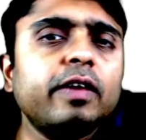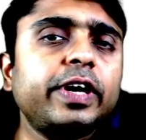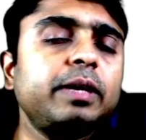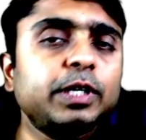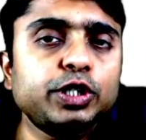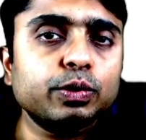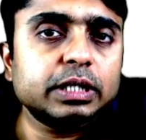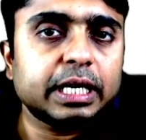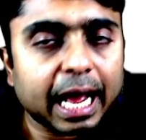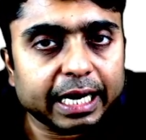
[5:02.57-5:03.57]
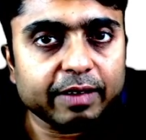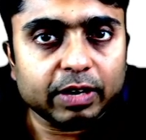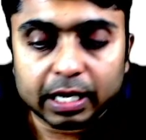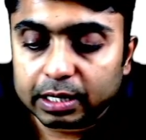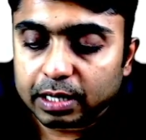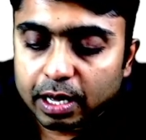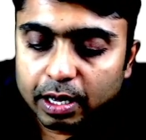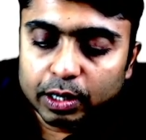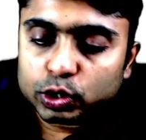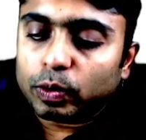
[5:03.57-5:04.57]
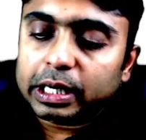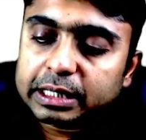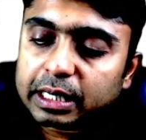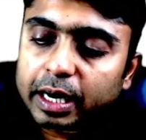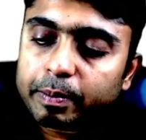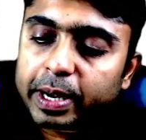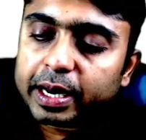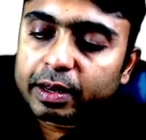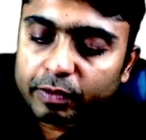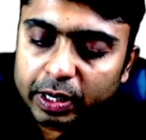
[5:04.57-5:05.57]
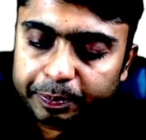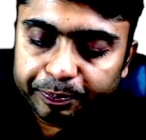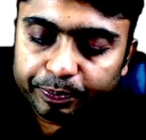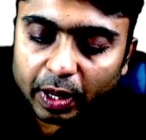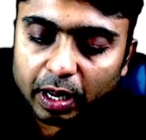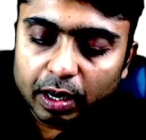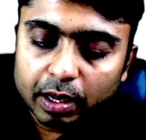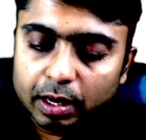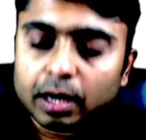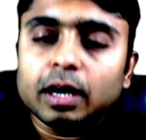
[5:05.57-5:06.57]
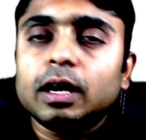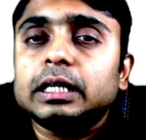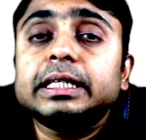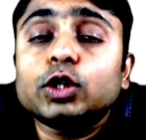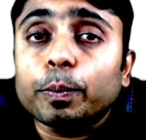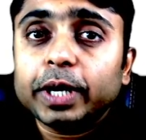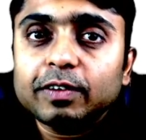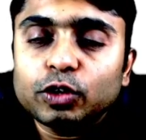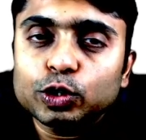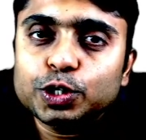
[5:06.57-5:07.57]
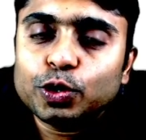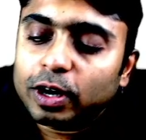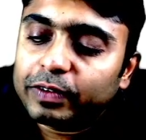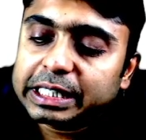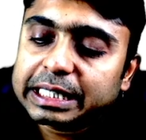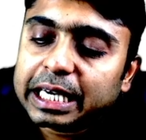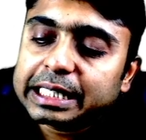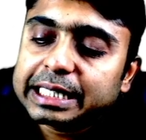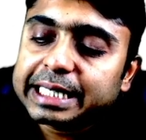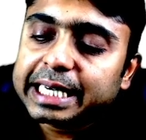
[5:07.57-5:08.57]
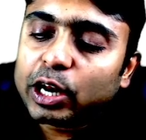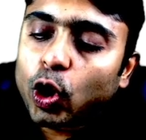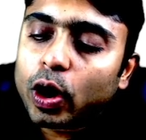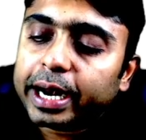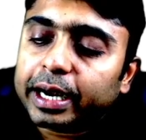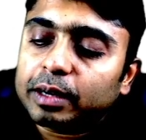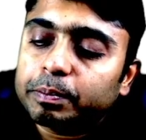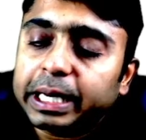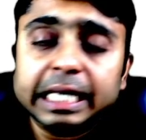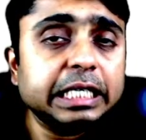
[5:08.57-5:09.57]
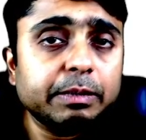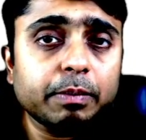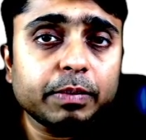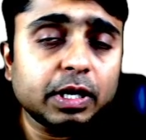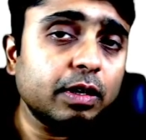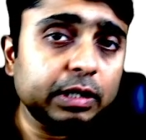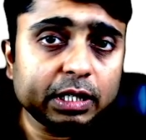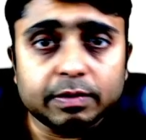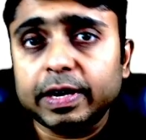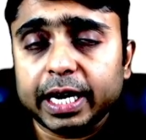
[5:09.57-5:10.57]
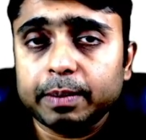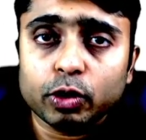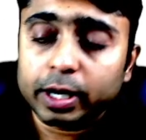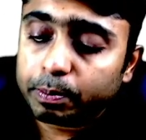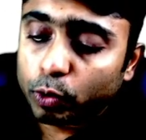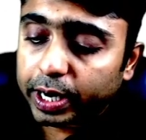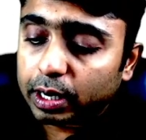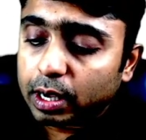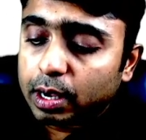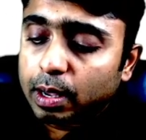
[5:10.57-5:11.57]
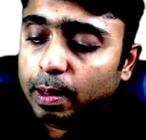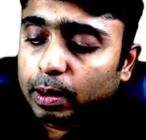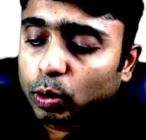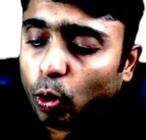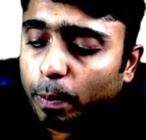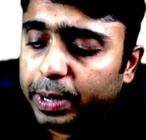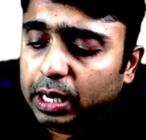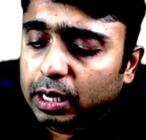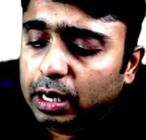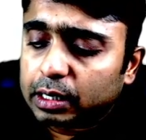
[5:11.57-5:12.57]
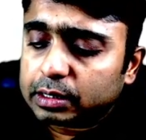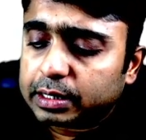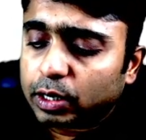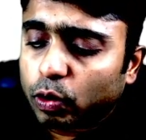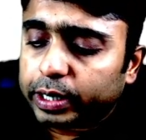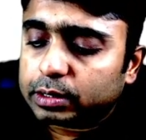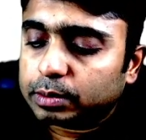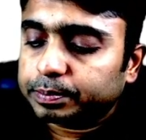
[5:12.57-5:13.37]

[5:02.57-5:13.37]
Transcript: very much used in acne vulgaris. So what is the remaining one? The topical fluocinolone, which is a steroid. Please remember this very important point. Topical steroids